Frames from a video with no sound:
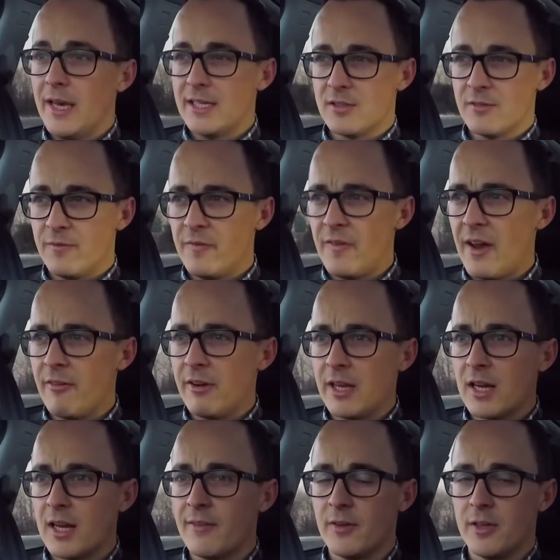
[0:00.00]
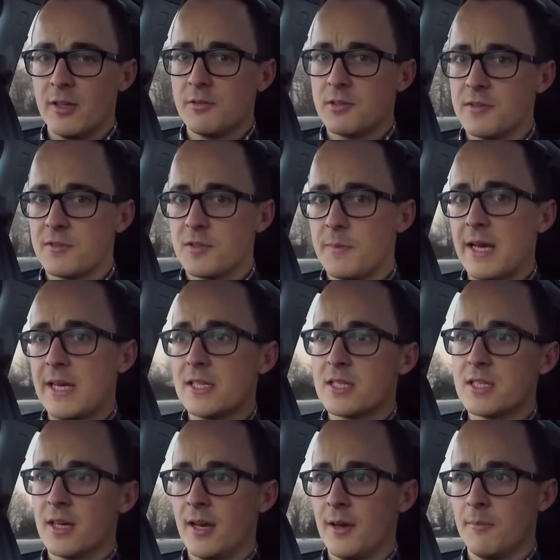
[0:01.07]
It's a very clever use of
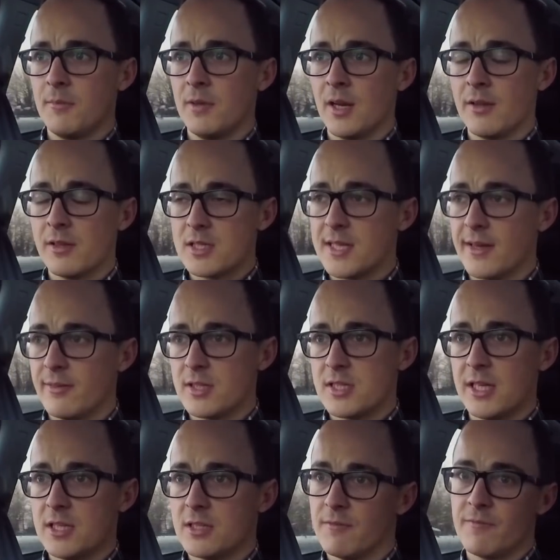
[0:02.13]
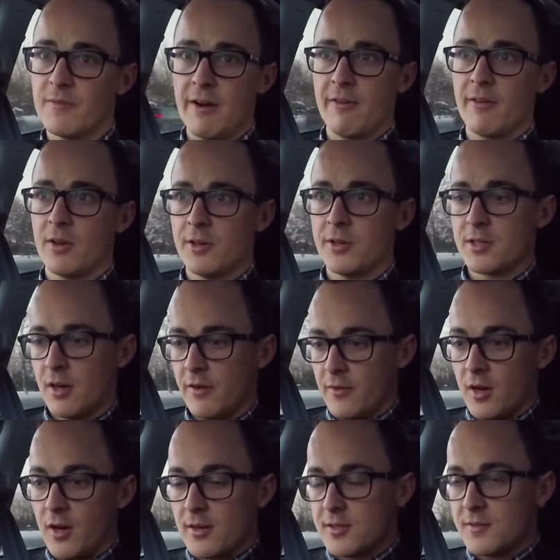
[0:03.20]
space. You know, the 7 seats are very good. I've
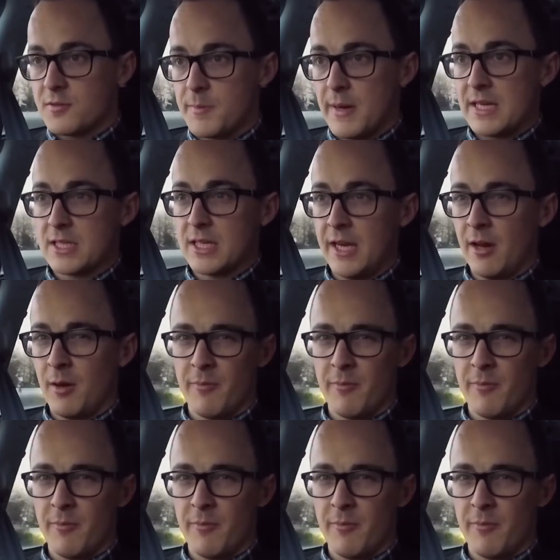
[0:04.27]
got lots of space here.